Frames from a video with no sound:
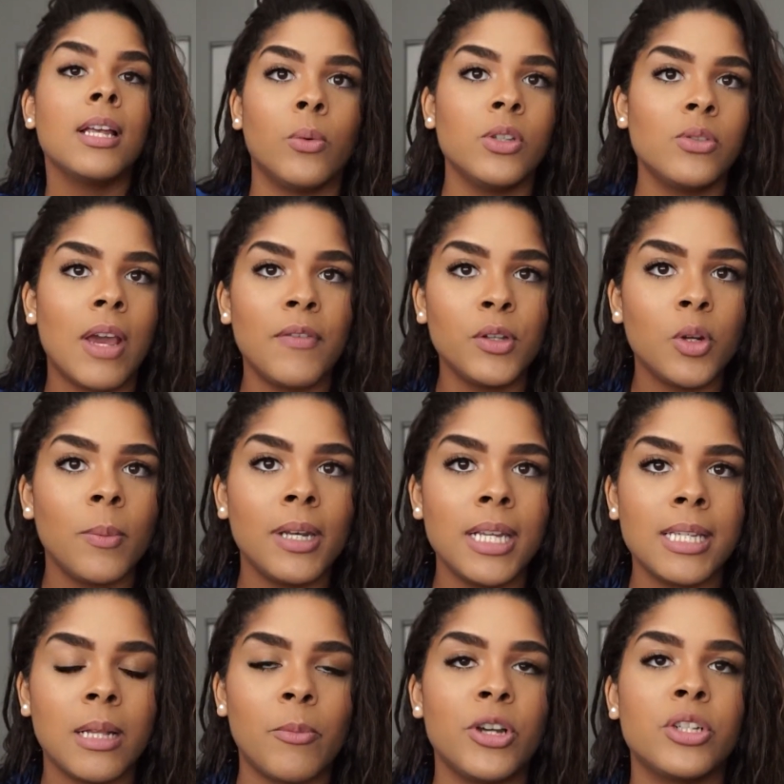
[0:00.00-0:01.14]
Once you have a little mini
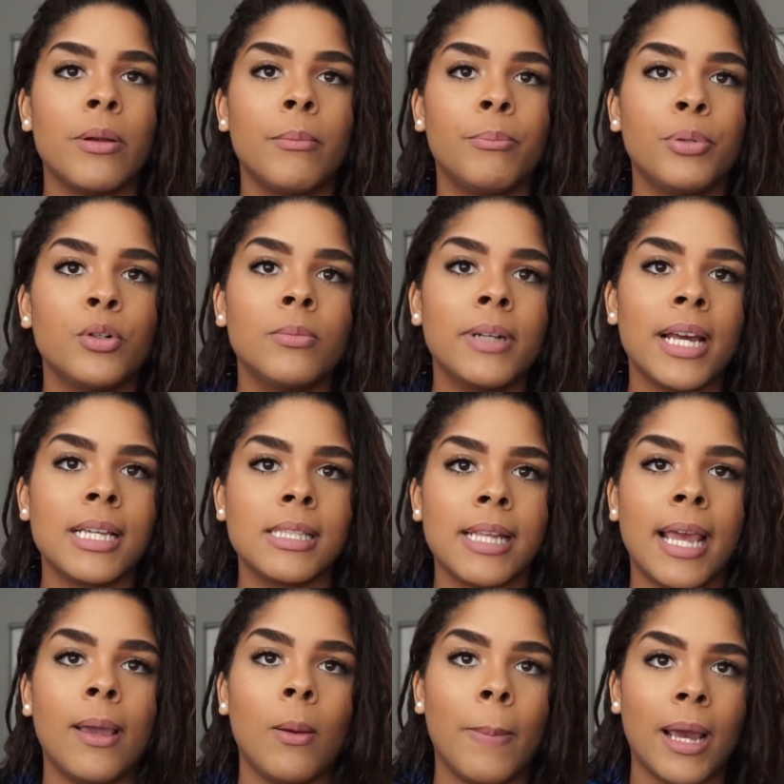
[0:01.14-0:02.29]
celebration, boom, next
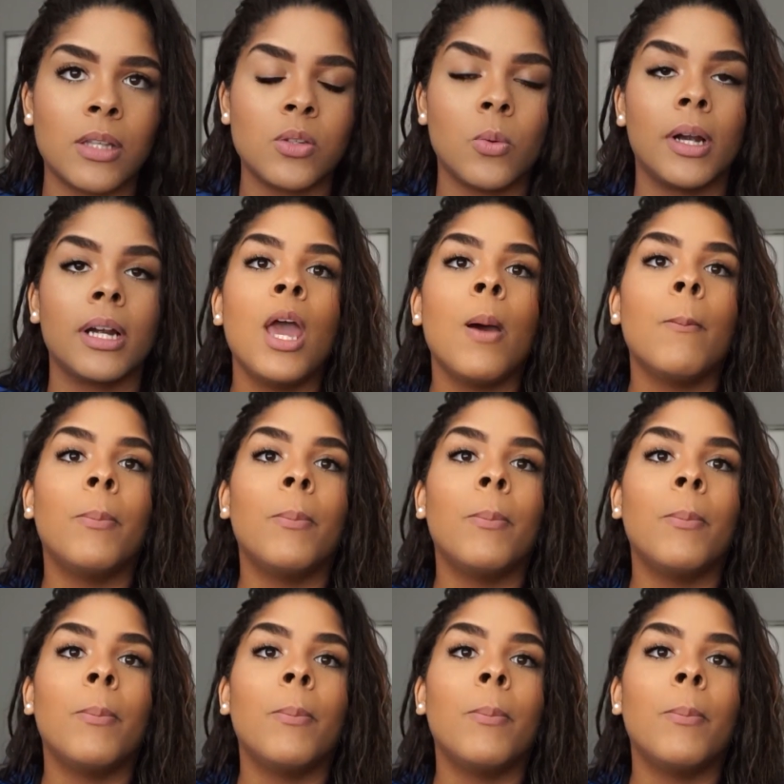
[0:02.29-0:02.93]
day, go back to work.